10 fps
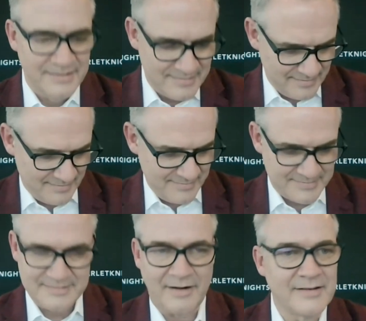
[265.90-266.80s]
It
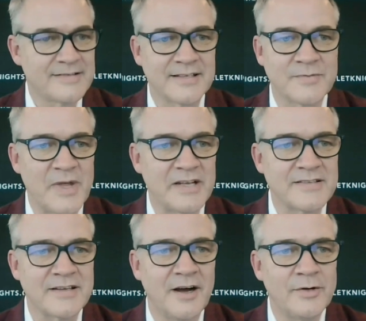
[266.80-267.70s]
uh, started six
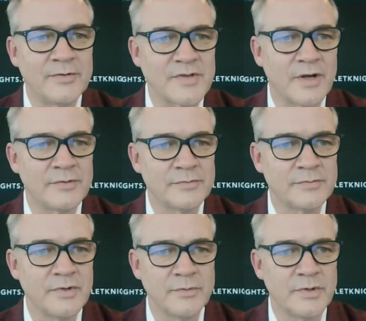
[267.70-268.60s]
minutes ago, so
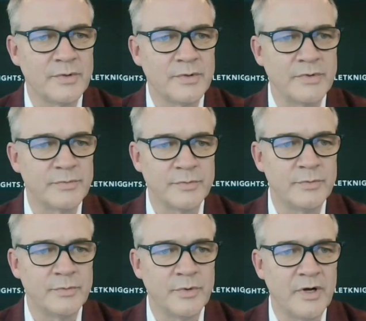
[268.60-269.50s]
we, we
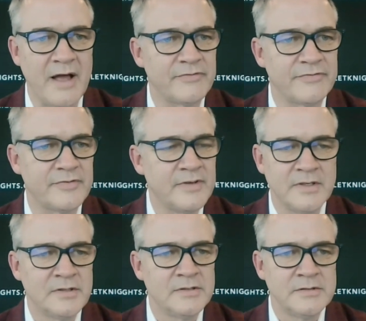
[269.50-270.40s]
we'll have
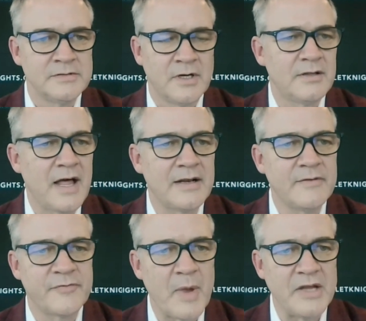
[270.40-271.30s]
a lot
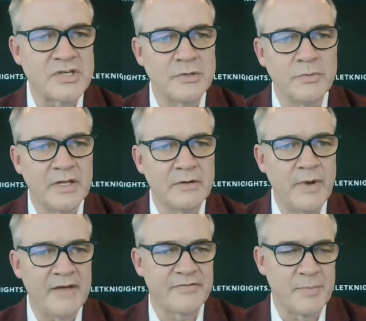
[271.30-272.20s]
of information. We
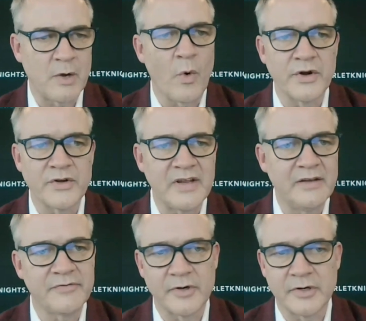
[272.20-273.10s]
we have to be
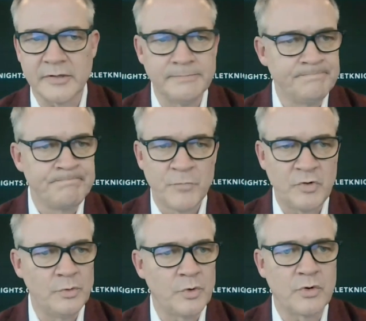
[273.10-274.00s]
quarantined for
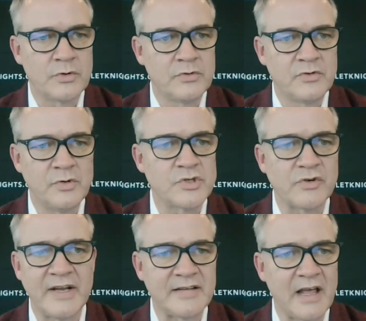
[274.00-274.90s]
two two
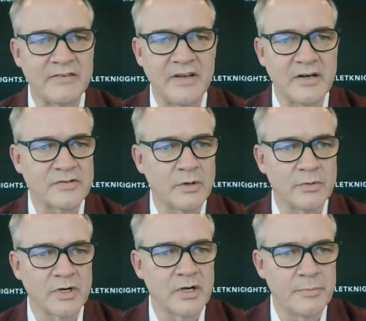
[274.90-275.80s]
straight tests here,
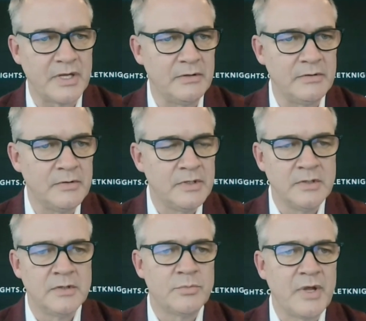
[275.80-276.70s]
so we're going to be
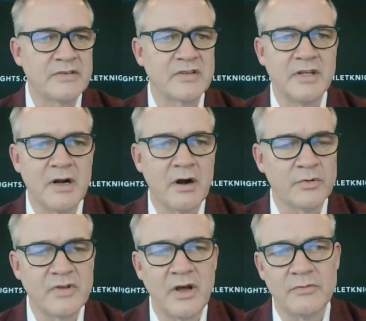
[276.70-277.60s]
basically in our
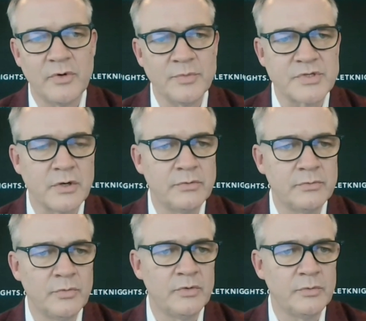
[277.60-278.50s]
hotel room. So
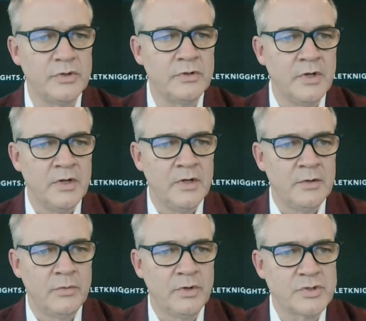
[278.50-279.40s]
we'll we'll,
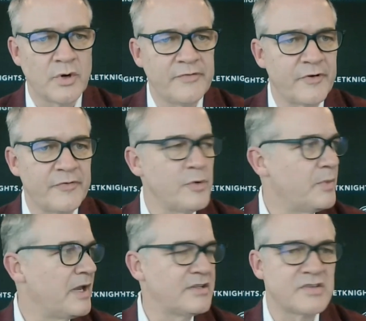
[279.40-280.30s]
we'll enjoy for a
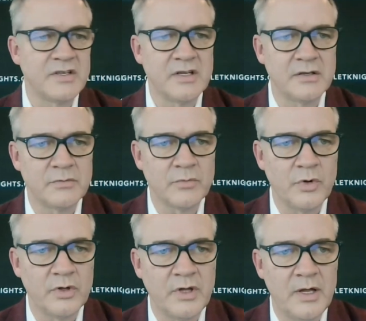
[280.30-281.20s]
few minutes, and then
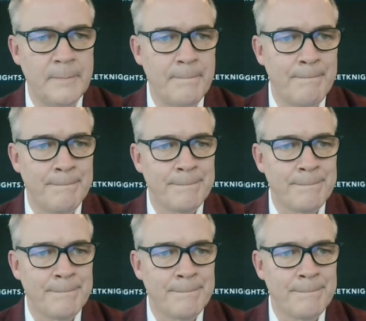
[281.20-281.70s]
we'll uh,